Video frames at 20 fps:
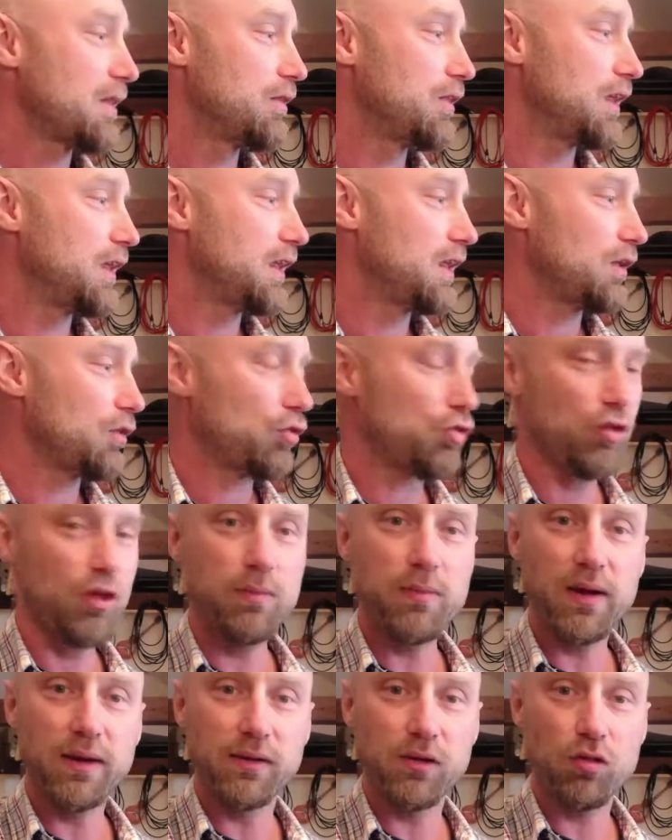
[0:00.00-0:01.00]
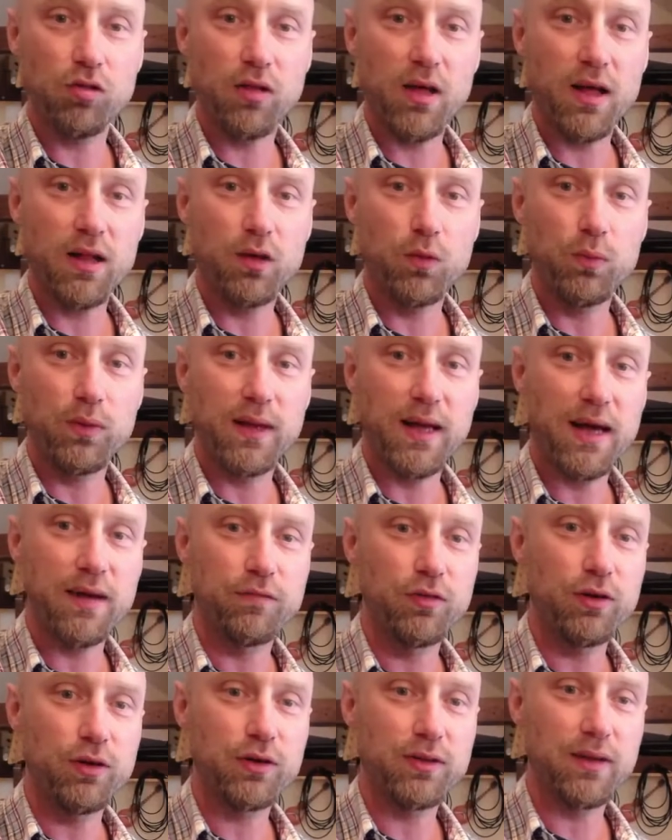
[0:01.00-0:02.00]
The C major scale we
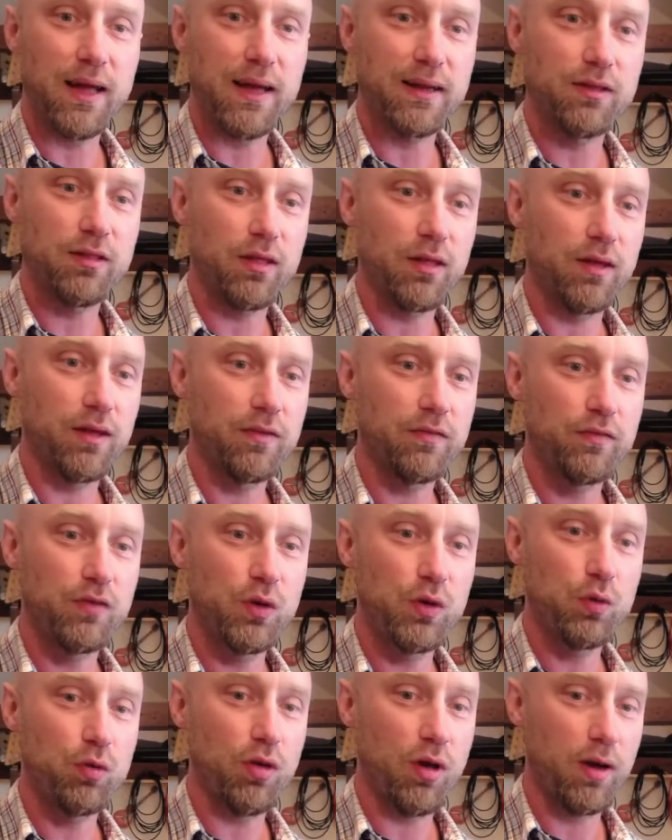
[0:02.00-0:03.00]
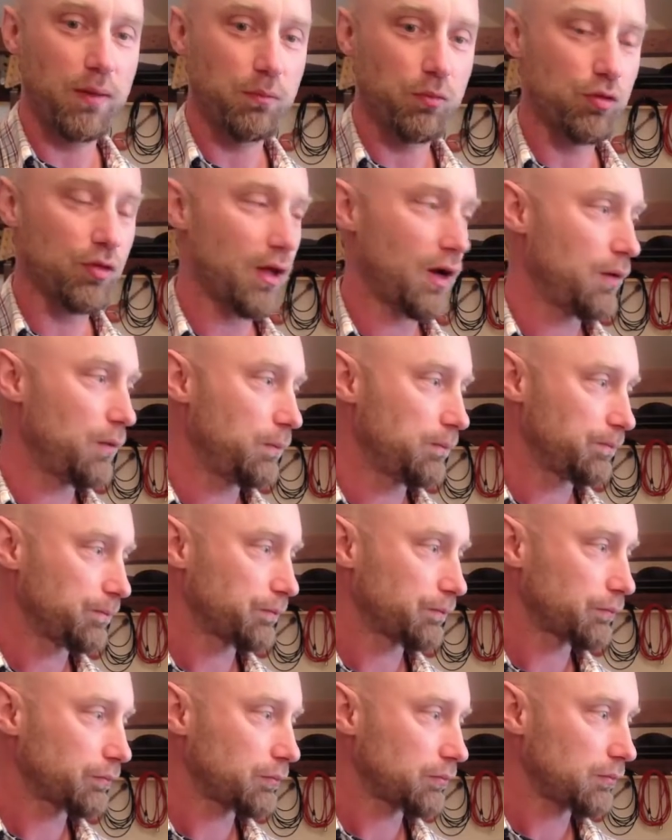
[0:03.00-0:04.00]
have looked at a few times now,
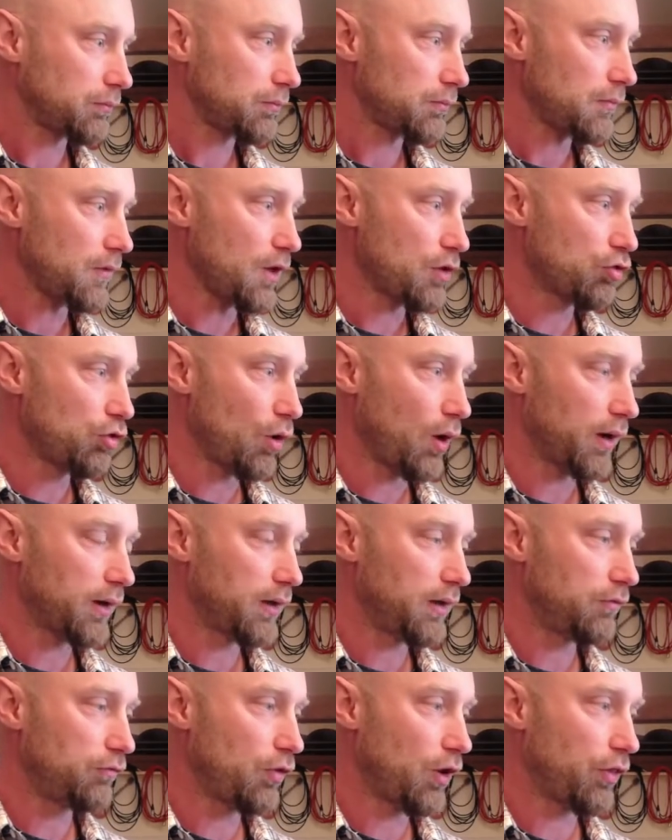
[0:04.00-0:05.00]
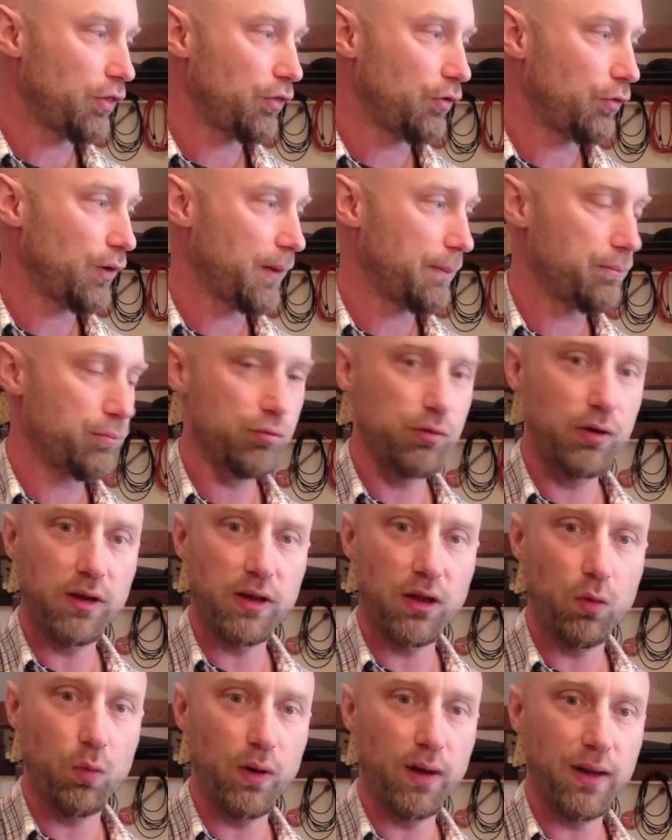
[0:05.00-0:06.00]
so I'm going to run through it
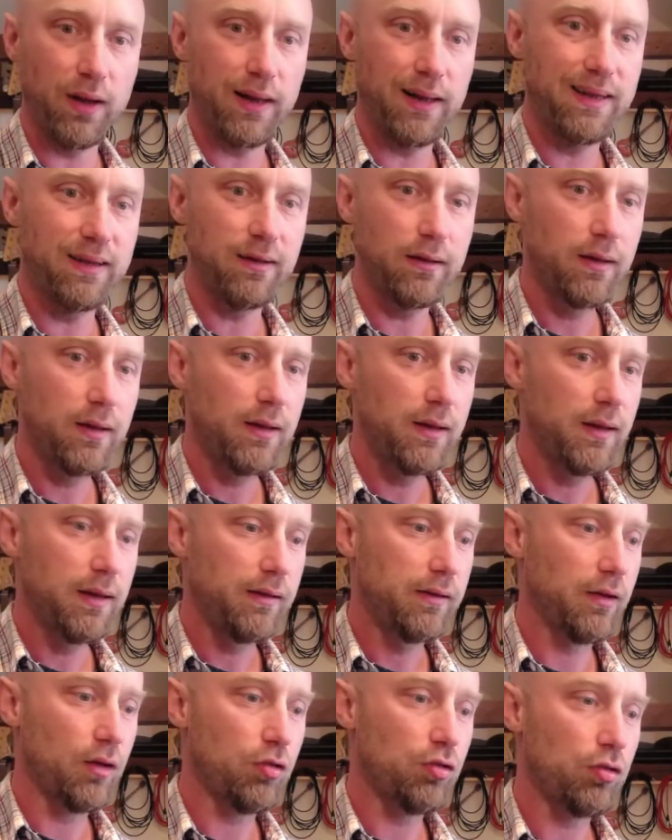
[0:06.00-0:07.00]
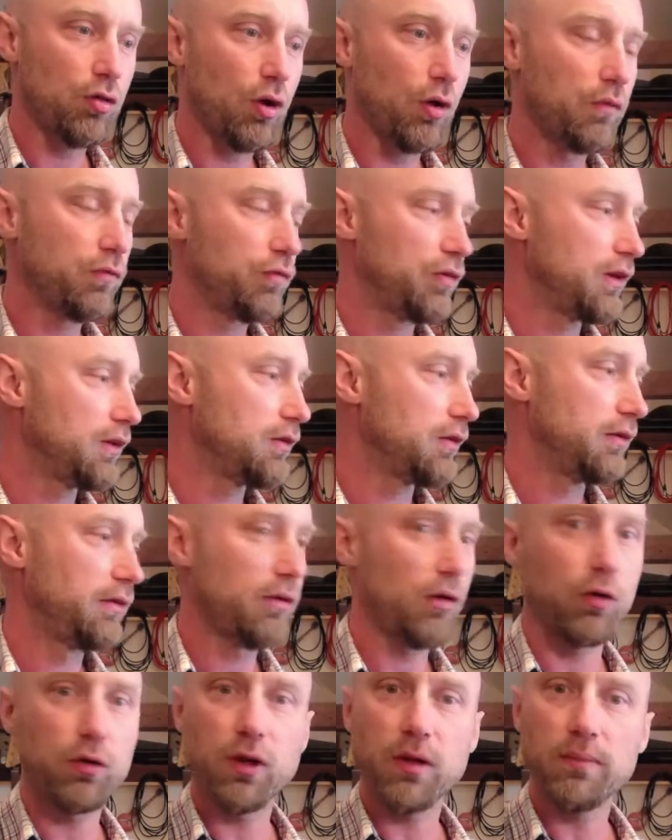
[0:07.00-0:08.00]
pretty quickly, just hopefully to
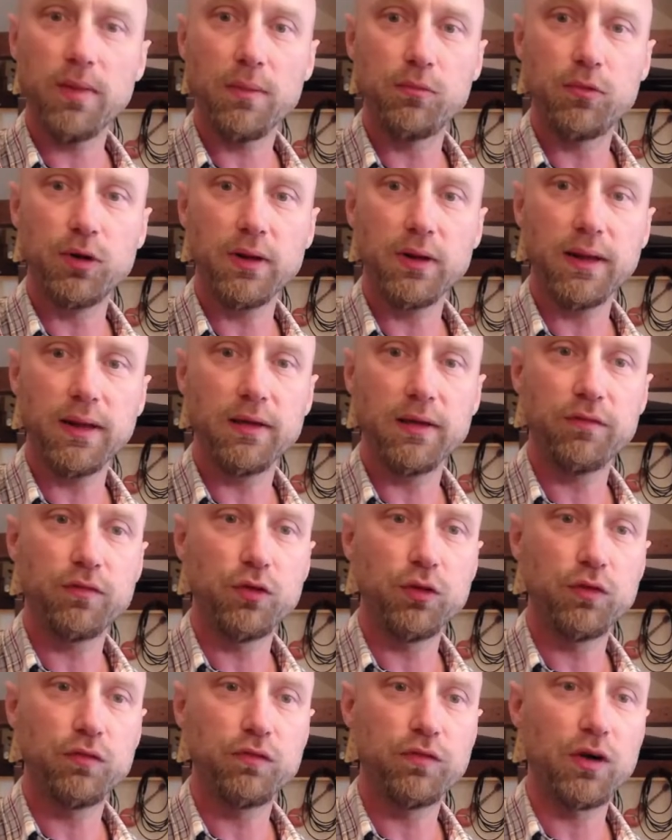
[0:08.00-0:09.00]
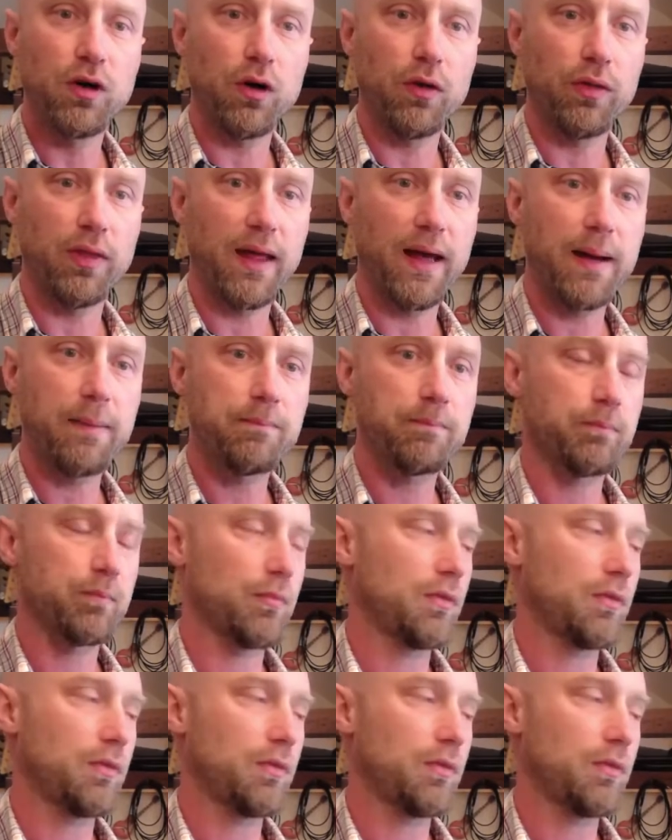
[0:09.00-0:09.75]
jog your memory if you've forgotten that.